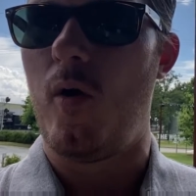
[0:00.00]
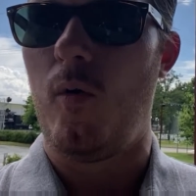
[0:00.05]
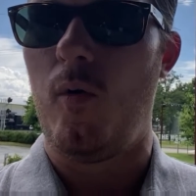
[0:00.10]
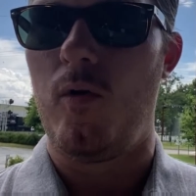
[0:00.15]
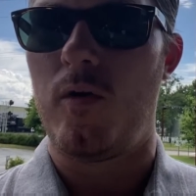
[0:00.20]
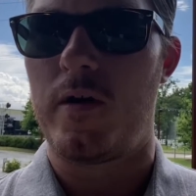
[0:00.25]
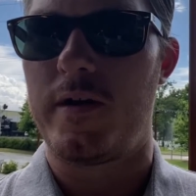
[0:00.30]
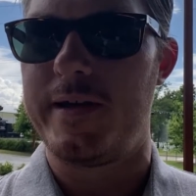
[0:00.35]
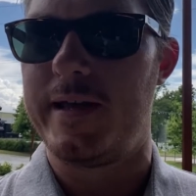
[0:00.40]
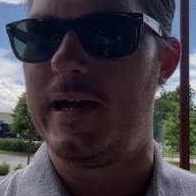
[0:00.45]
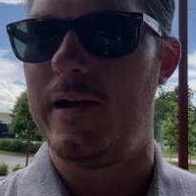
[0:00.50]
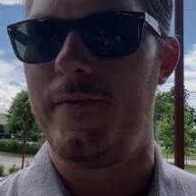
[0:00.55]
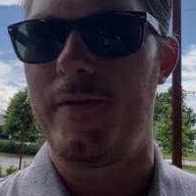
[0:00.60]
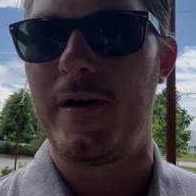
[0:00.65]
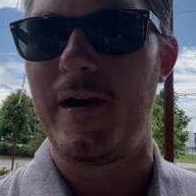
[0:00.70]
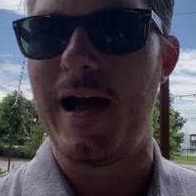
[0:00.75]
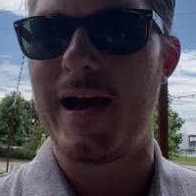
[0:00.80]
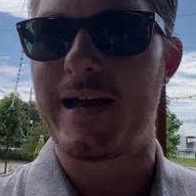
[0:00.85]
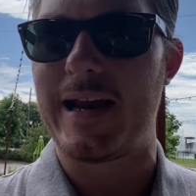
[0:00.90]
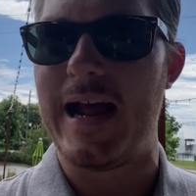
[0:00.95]
or, you know, they're
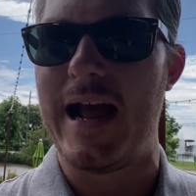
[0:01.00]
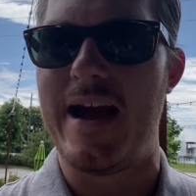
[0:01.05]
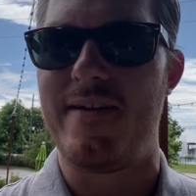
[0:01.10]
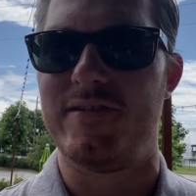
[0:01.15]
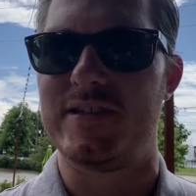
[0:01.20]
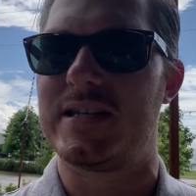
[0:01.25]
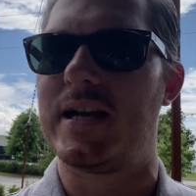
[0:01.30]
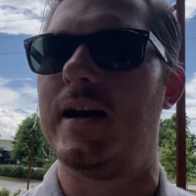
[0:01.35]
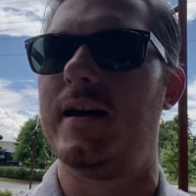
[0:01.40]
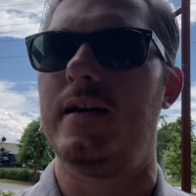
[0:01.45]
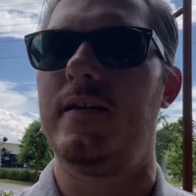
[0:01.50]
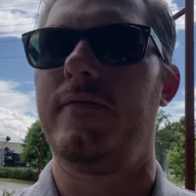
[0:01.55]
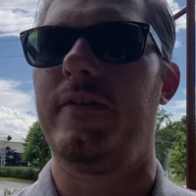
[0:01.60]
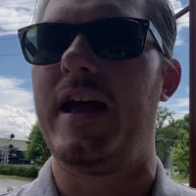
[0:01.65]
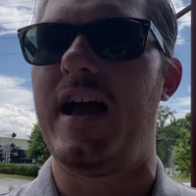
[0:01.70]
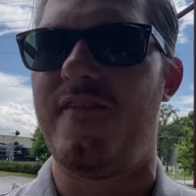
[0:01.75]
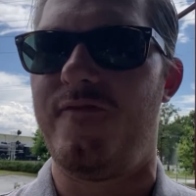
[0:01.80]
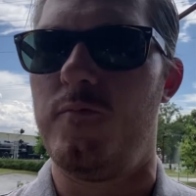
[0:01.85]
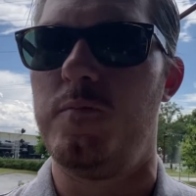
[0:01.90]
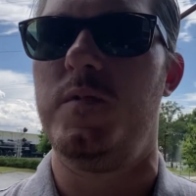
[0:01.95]
not gonna have a ton of
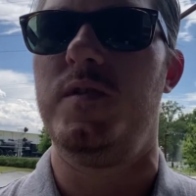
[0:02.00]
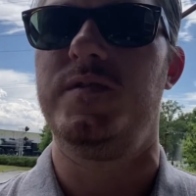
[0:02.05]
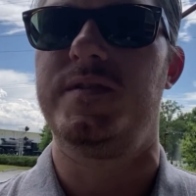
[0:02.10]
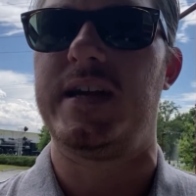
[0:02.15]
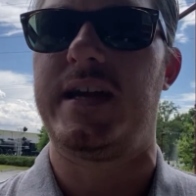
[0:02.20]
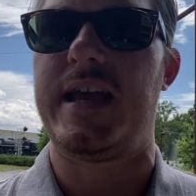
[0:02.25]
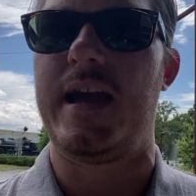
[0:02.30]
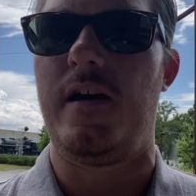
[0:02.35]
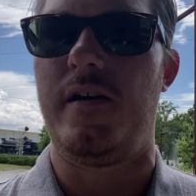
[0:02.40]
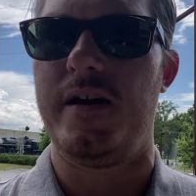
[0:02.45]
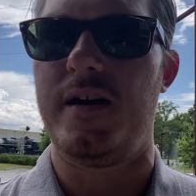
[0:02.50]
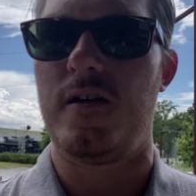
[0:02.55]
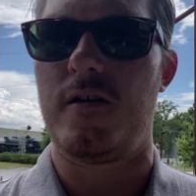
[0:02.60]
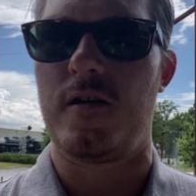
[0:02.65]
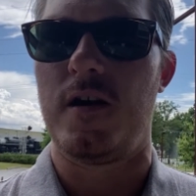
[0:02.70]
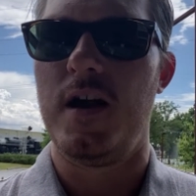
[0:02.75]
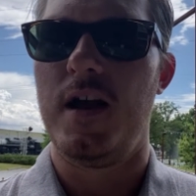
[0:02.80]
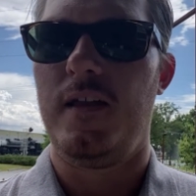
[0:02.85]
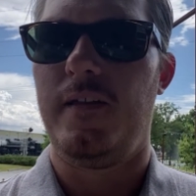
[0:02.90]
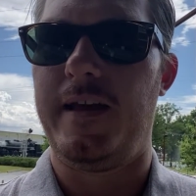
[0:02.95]
live music out here
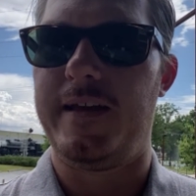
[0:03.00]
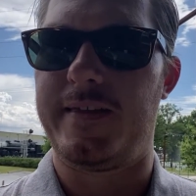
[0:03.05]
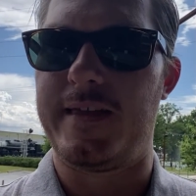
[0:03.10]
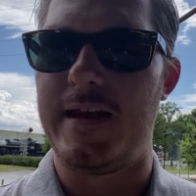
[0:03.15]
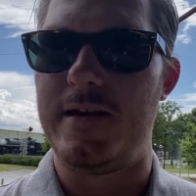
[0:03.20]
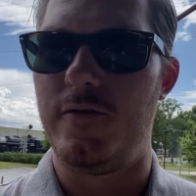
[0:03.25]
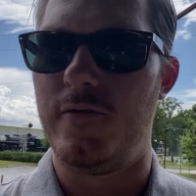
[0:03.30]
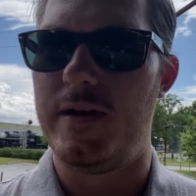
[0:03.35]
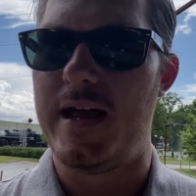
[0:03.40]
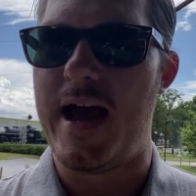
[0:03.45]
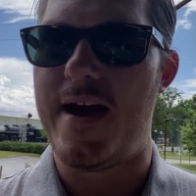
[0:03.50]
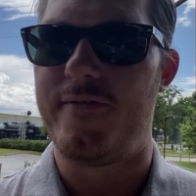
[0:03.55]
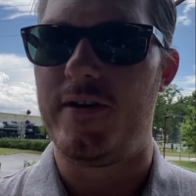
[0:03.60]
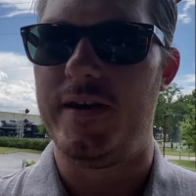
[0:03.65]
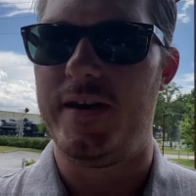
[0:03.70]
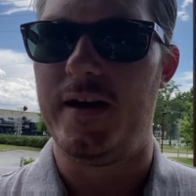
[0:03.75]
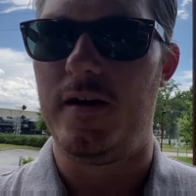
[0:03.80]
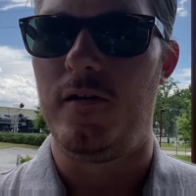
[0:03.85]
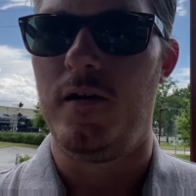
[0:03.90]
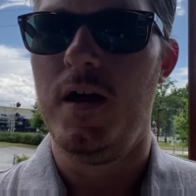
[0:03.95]
like they do at
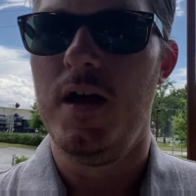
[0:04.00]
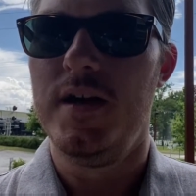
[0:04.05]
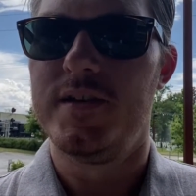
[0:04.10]
Avondale.